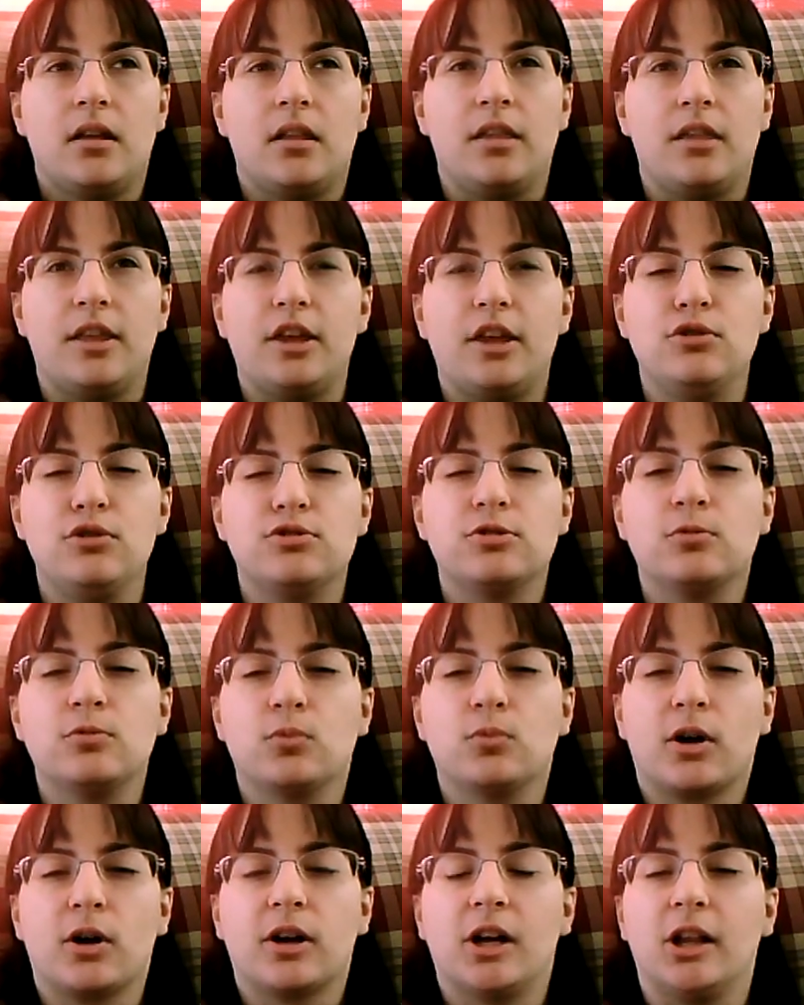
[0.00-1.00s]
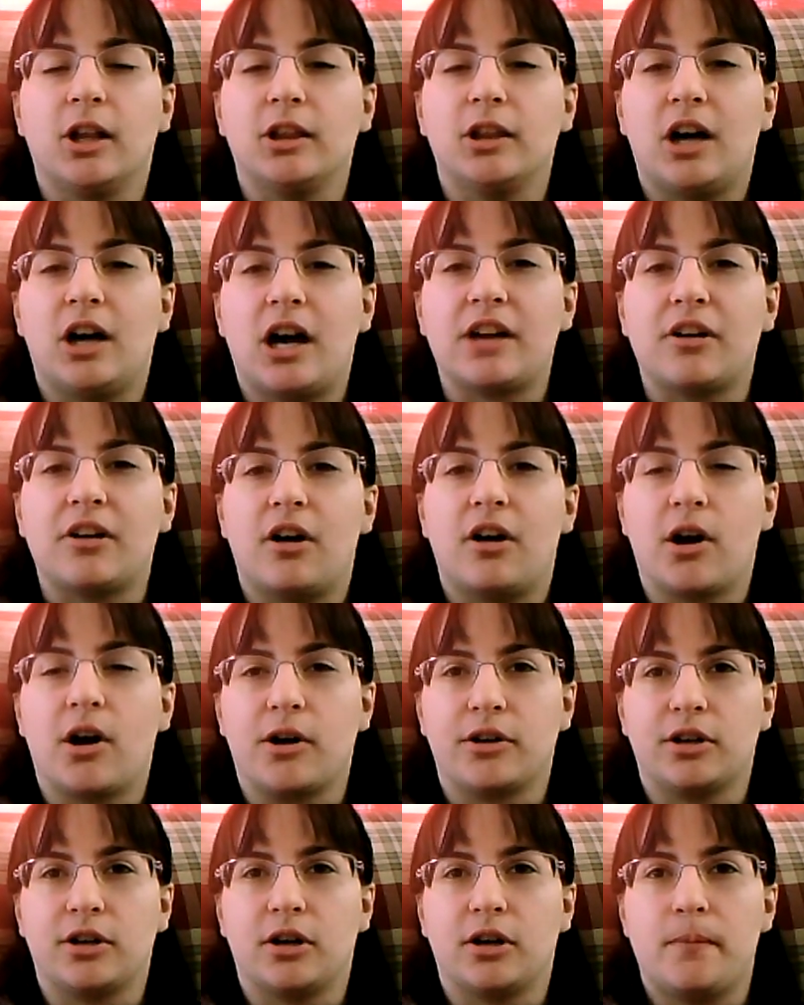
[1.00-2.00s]
then you should work a lot
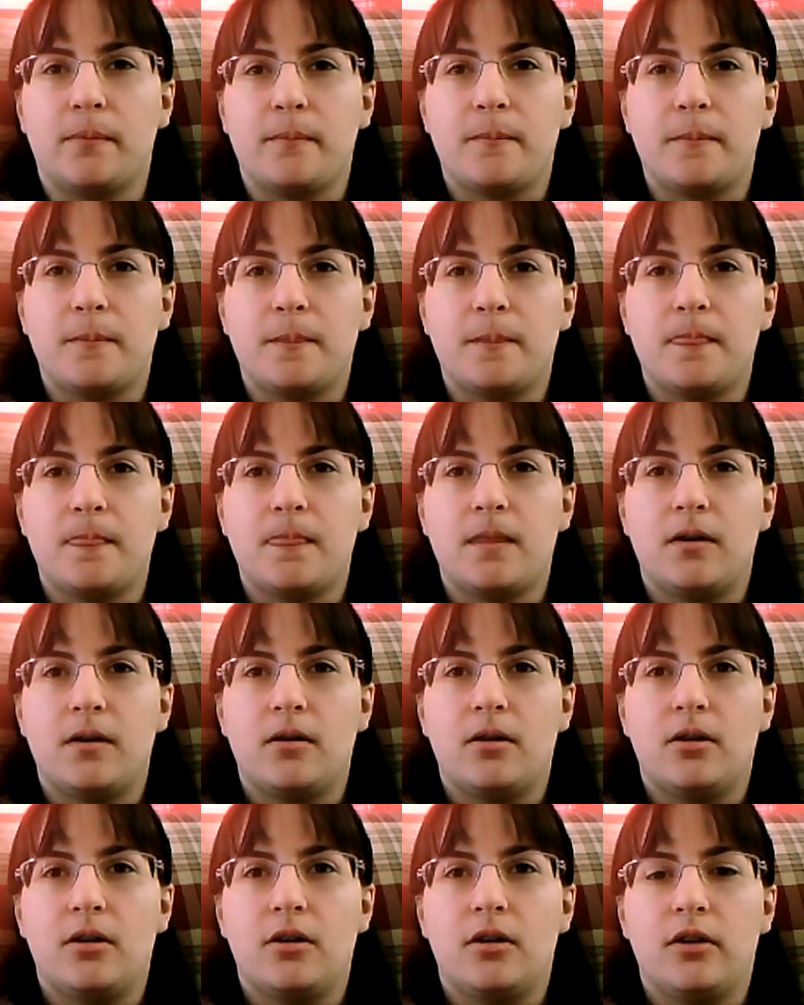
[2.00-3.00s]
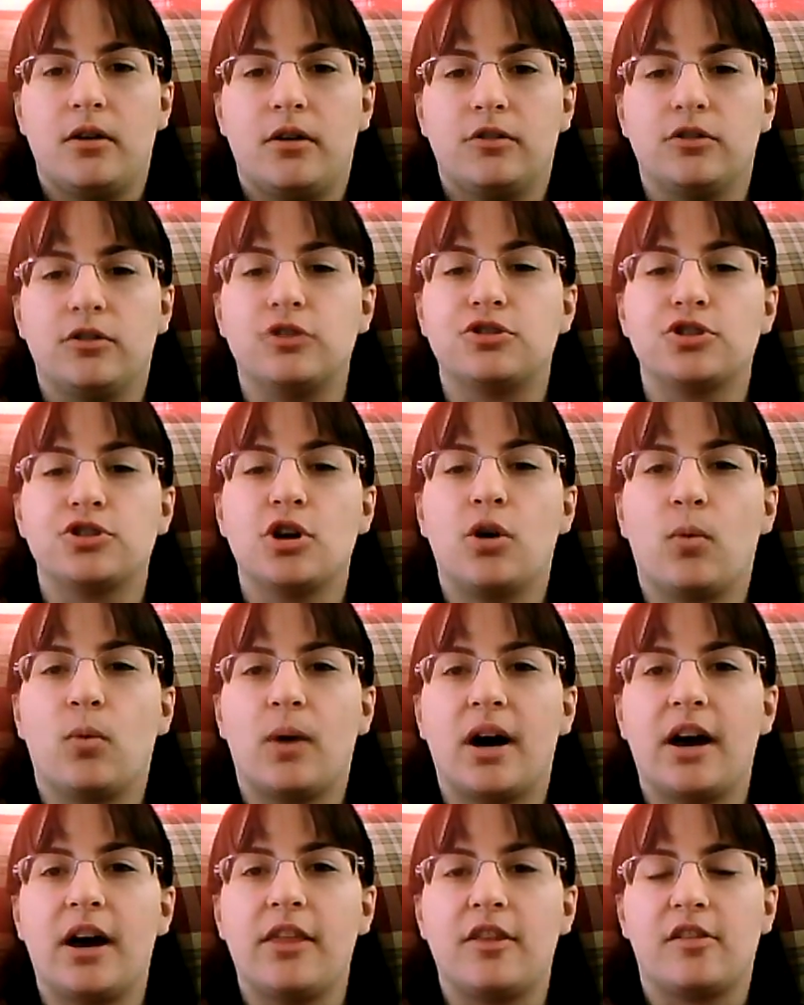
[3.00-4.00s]
harder to show
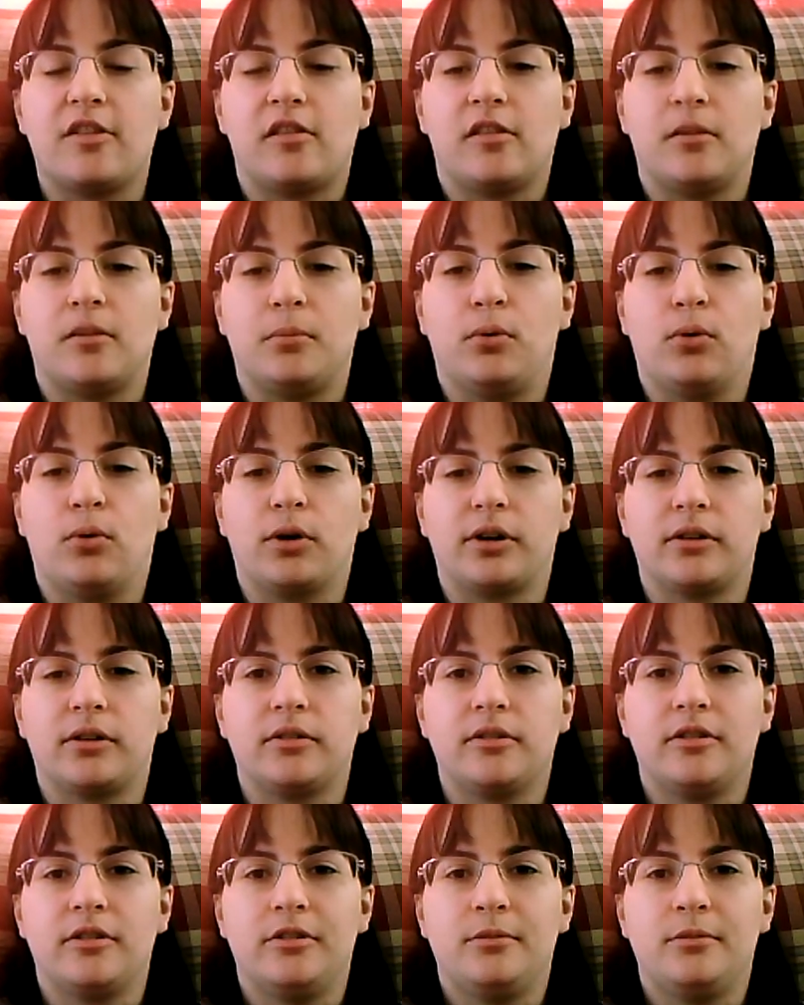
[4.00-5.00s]
why this is important.